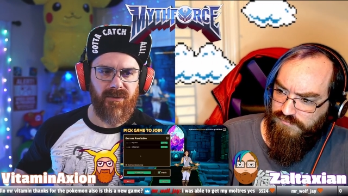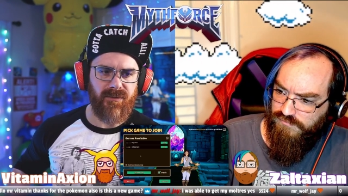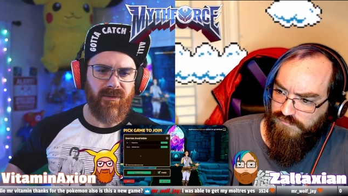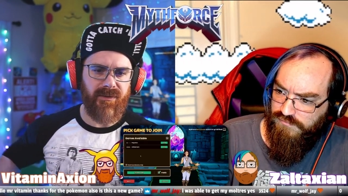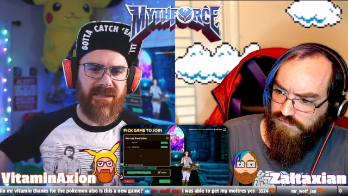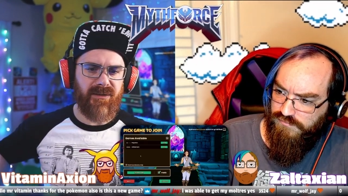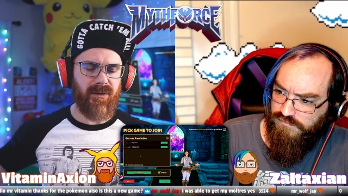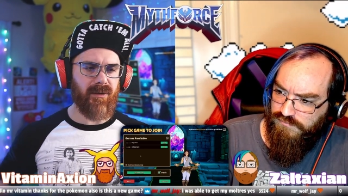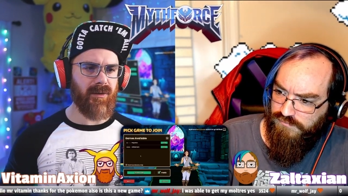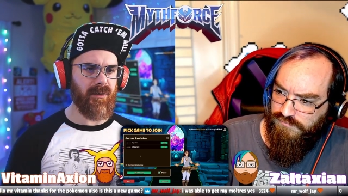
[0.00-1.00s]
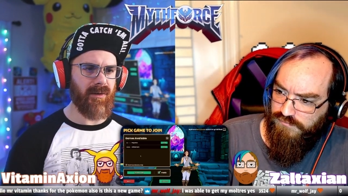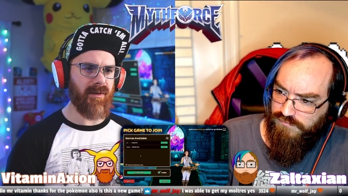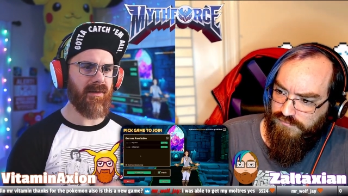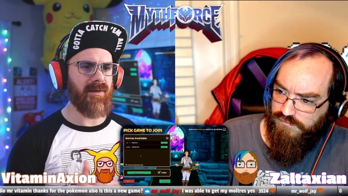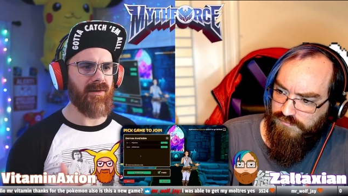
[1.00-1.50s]
Speaker 1: of need to
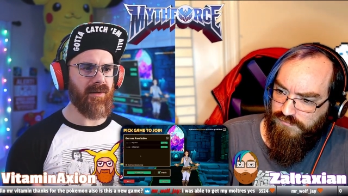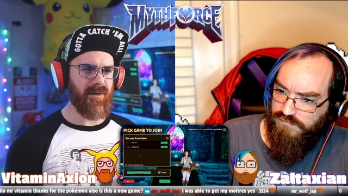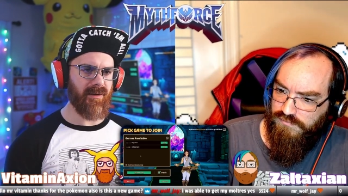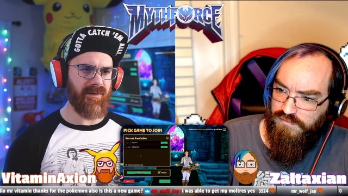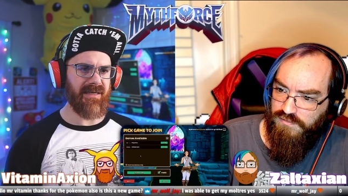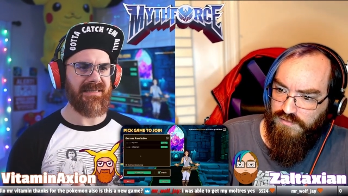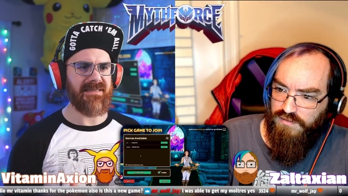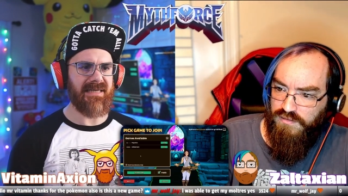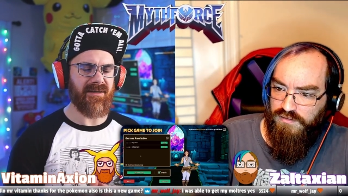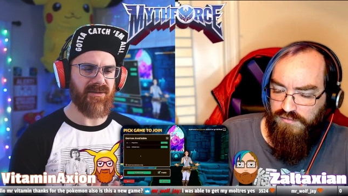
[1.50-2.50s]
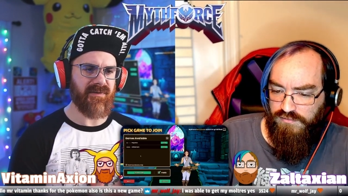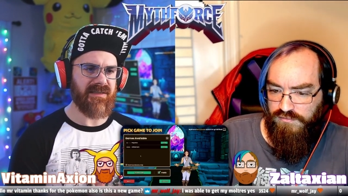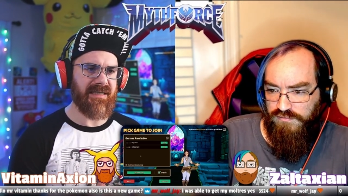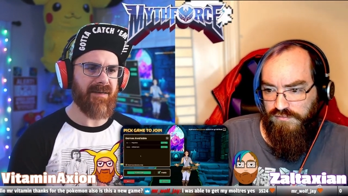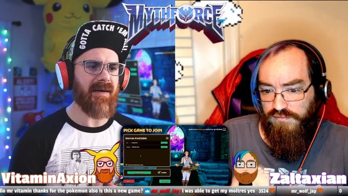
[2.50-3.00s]
learn the the ins and outs of
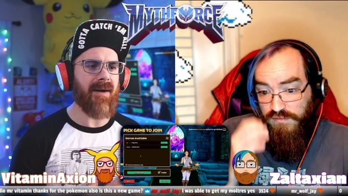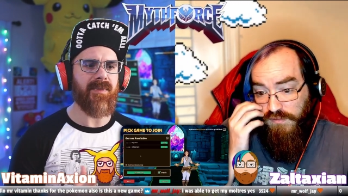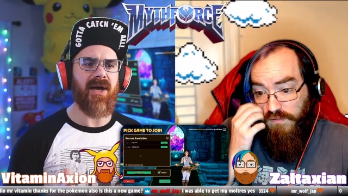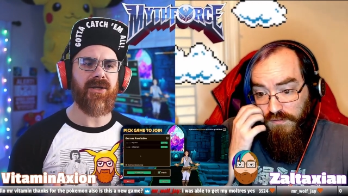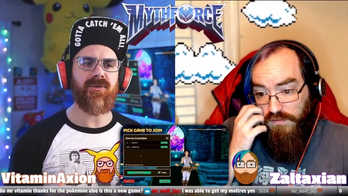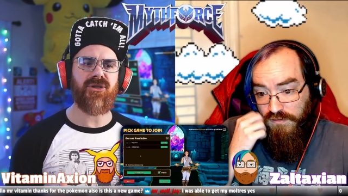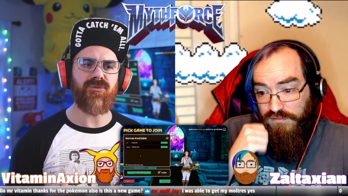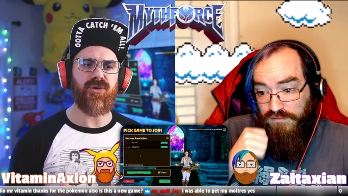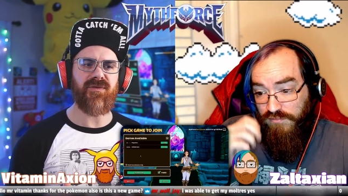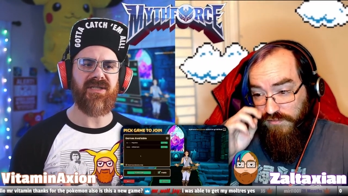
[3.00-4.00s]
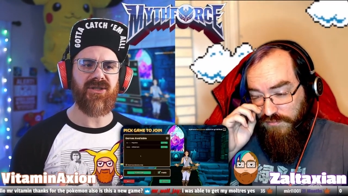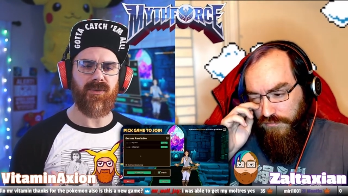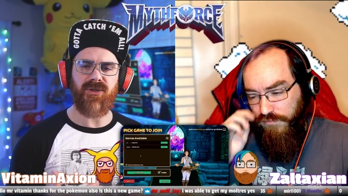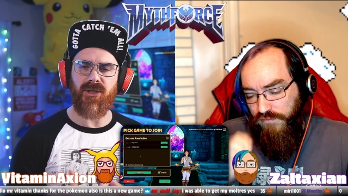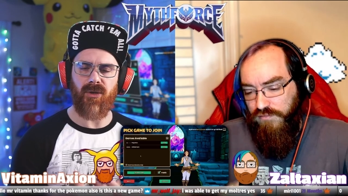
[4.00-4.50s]
this game. I'm not used to moving
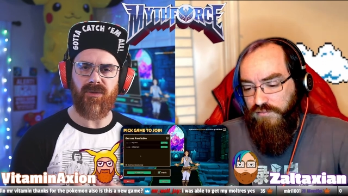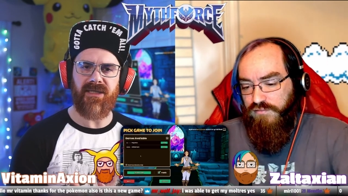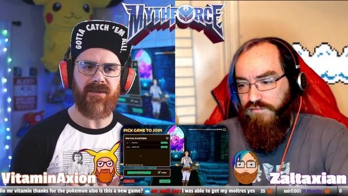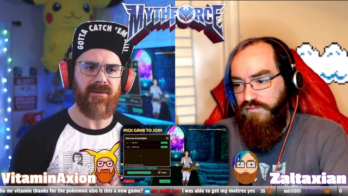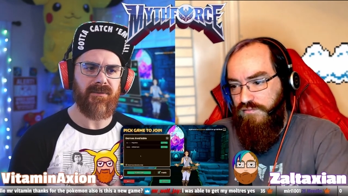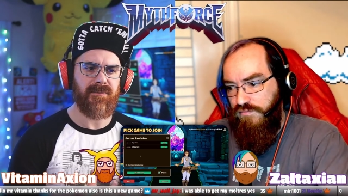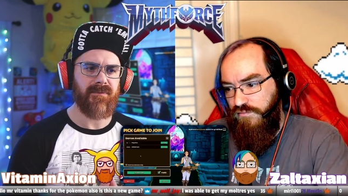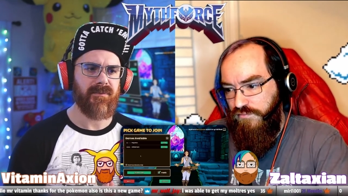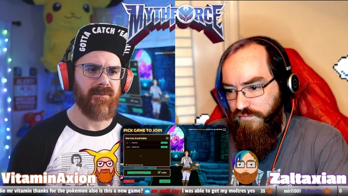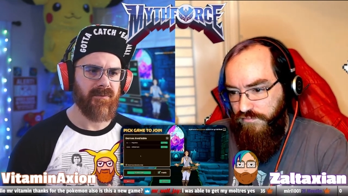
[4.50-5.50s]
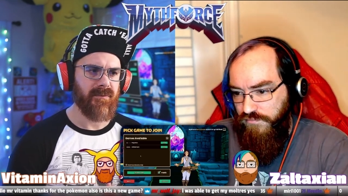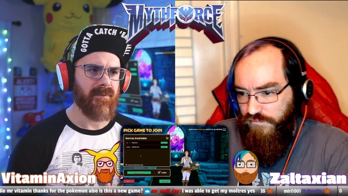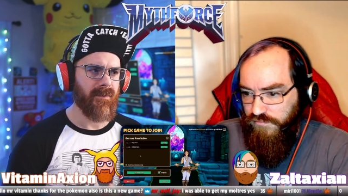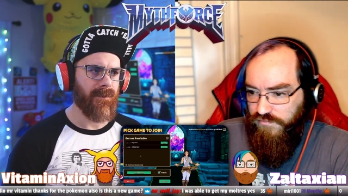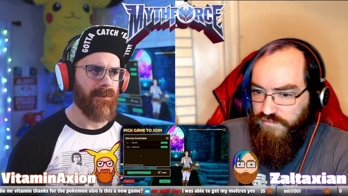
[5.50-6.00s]
so slowly.
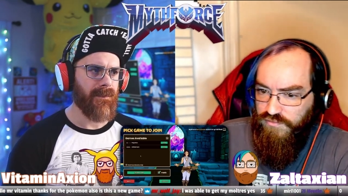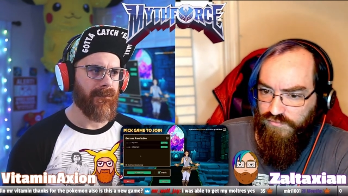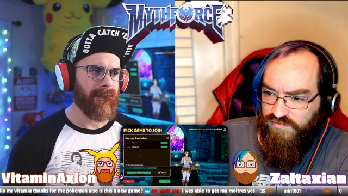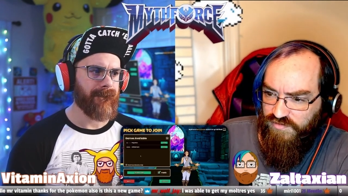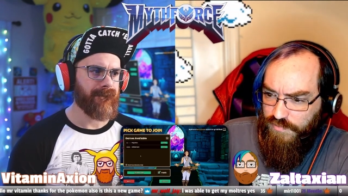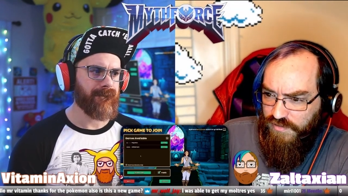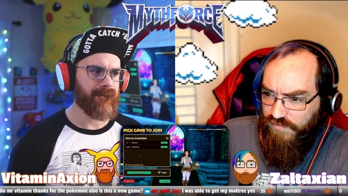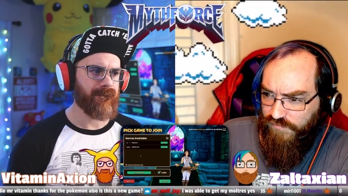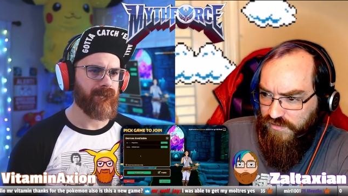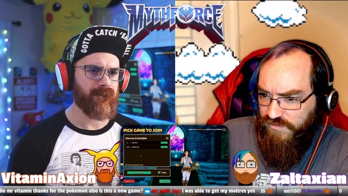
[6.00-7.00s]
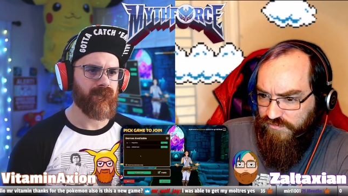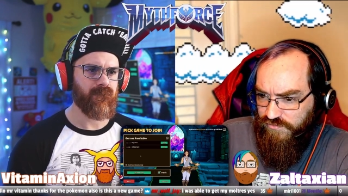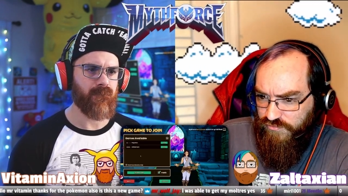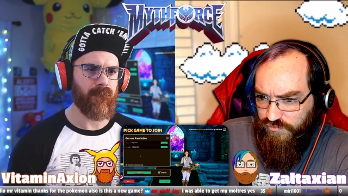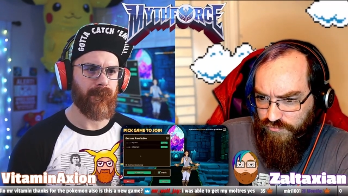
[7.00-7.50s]
Speaker 2: You know, it's a shame I never got you
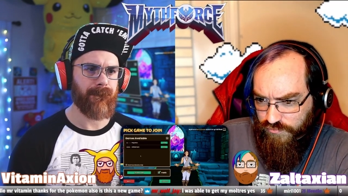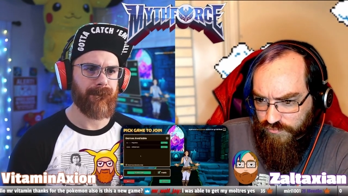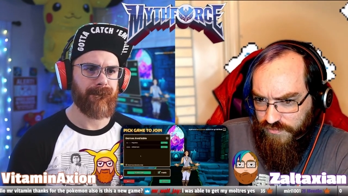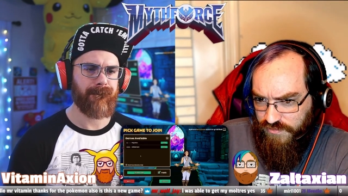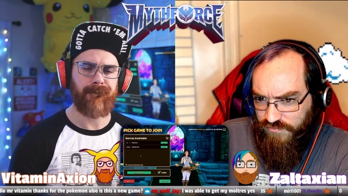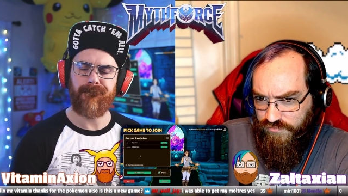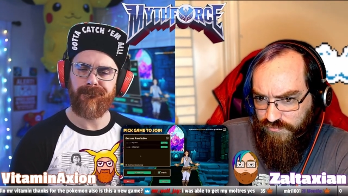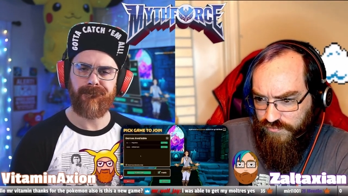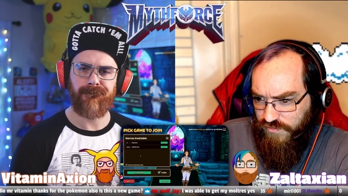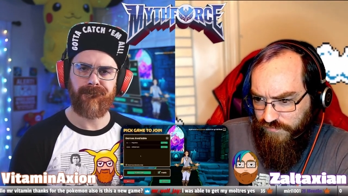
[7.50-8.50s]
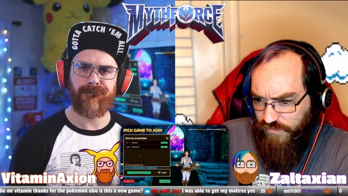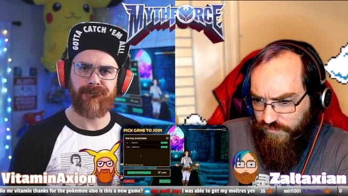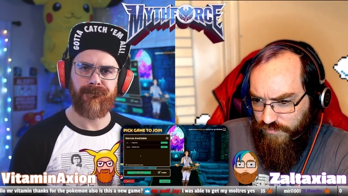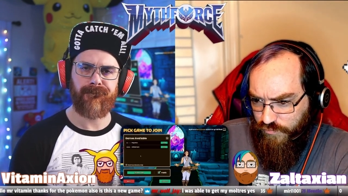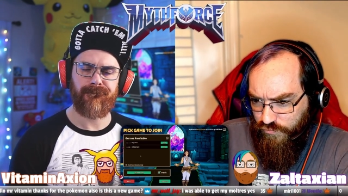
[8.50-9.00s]
to get into Gunfire
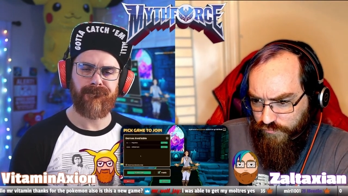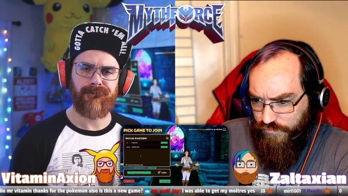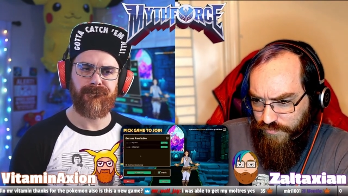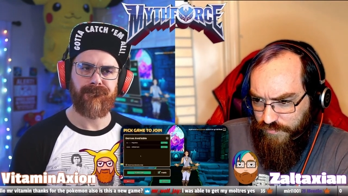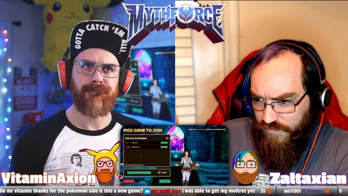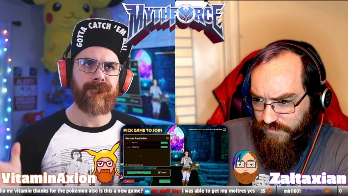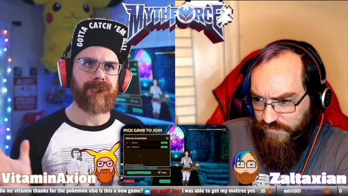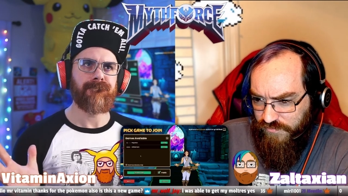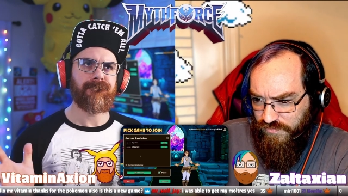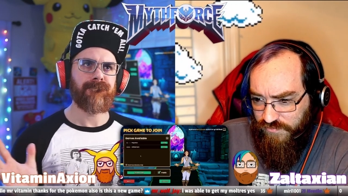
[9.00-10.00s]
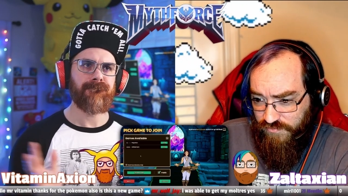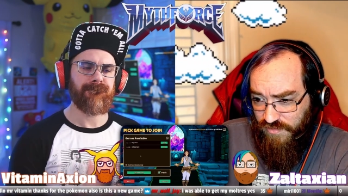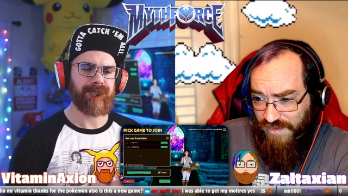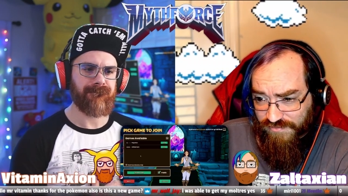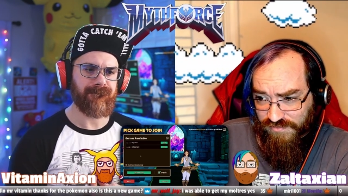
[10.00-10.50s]
Reborn with me because it's it's
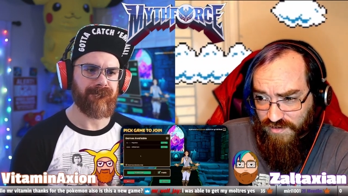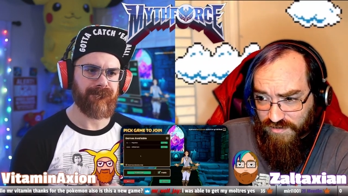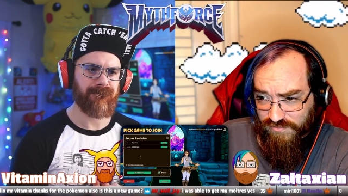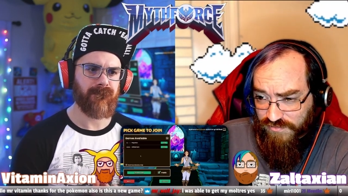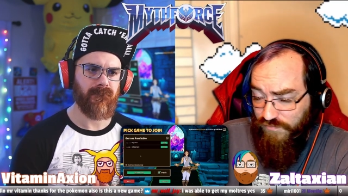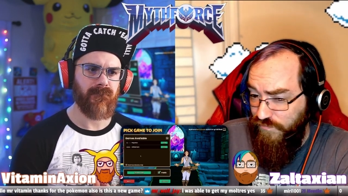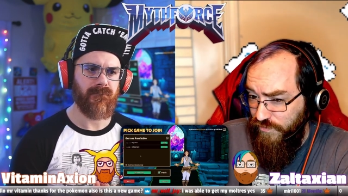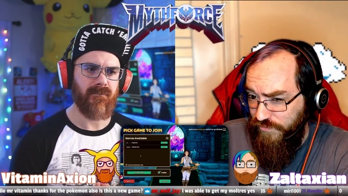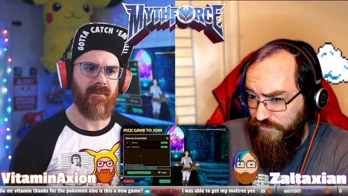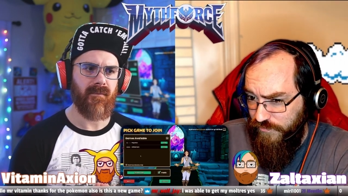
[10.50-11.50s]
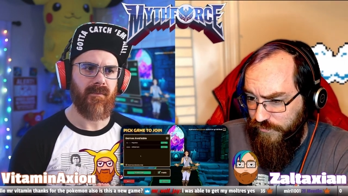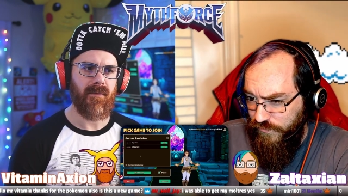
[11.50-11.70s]
actually honestly very similar.